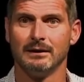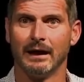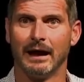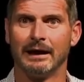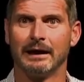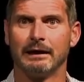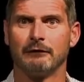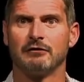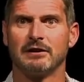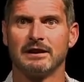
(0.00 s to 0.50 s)

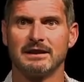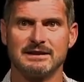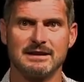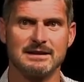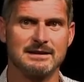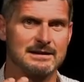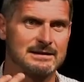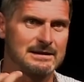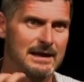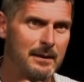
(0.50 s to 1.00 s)
And it
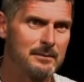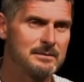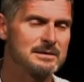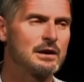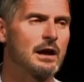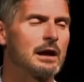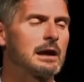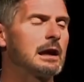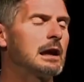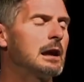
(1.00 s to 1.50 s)
releases its
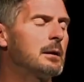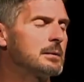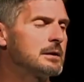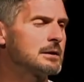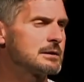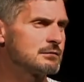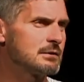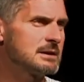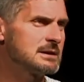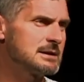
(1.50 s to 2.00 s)
enzyme
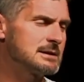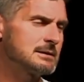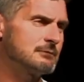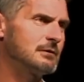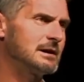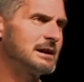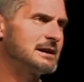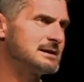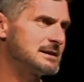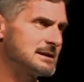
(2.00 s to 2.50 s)
inhibitors,
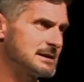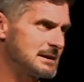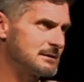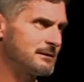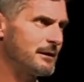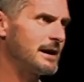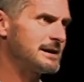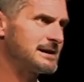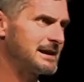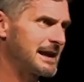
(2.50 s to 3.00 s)
releases its
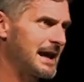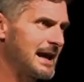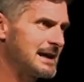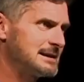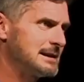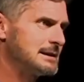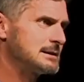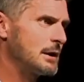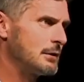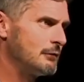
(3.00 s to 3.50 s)
phytic
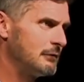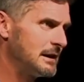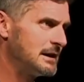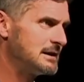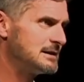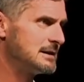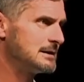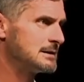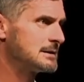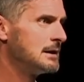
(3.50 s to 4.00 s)
acid, so it
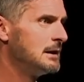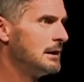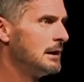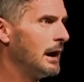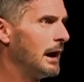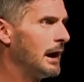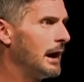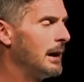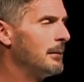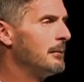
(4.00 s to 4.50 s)
releases
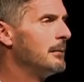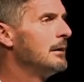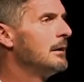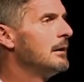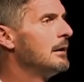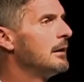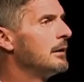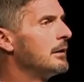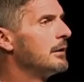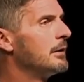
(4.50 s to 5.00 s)

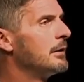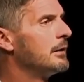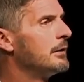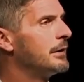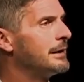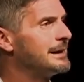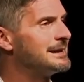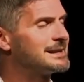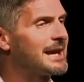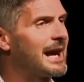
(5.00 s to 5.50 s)

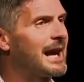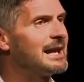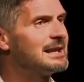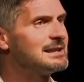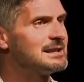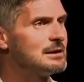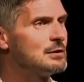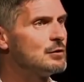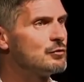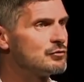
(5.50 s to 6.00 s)
these
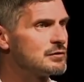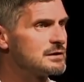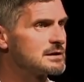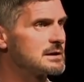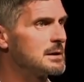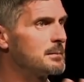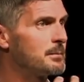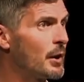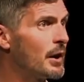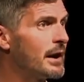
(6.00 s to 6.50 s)

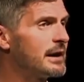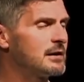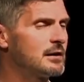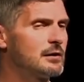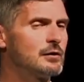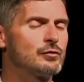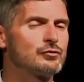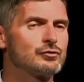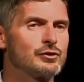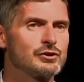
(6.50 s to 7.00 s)
anti-nutrients that bind the
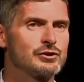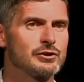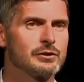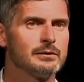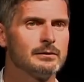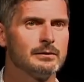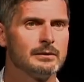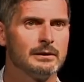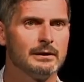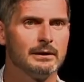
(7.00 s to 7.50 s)

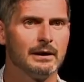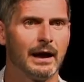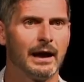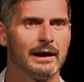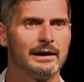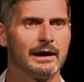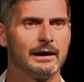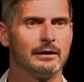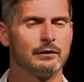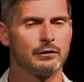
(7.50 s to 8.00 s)
nutrition.
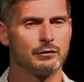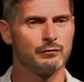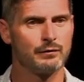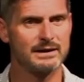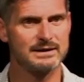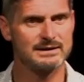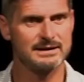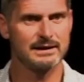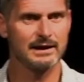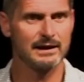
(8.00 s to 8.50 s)
And then you
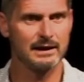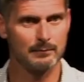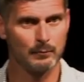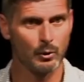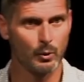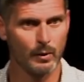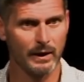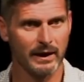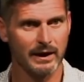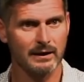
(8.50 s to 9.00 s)
rinse it in the
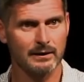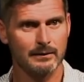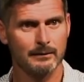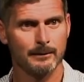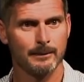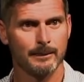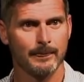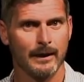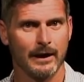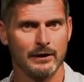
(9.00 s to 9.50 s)
morning,
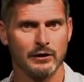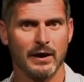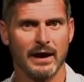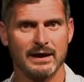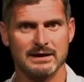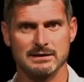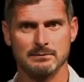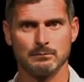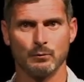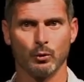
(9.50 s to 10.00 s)
and you
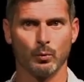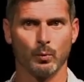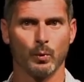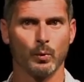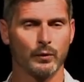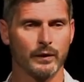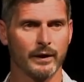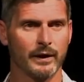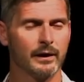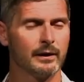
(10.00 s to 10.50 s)
add some more
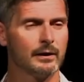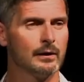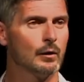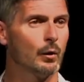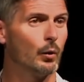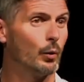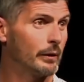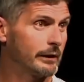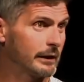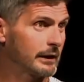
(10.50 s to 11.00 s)
water,
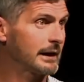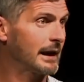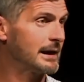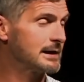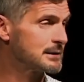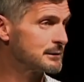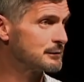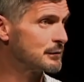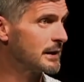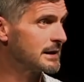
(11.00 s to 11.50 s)
or in the
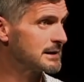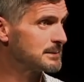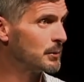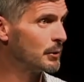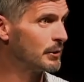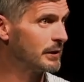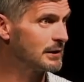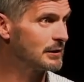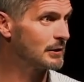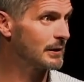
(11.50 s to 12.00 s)
case of rice
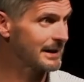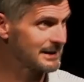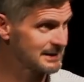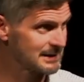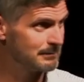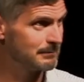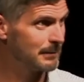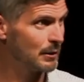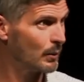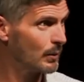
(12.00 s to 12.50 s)
pudding, you add
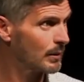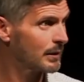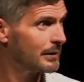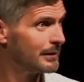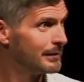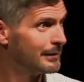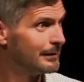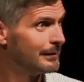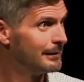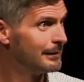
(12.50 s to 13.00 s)
some milk,
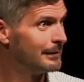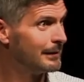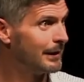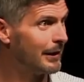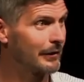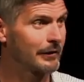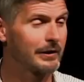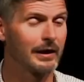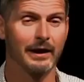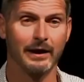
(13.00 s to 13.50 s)

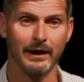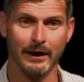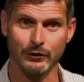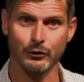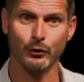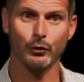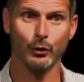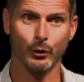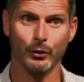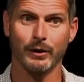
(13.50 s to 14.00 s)
okay, and
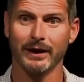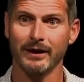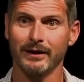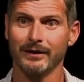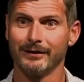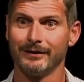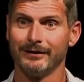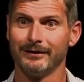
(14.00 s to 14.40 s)
you cook it,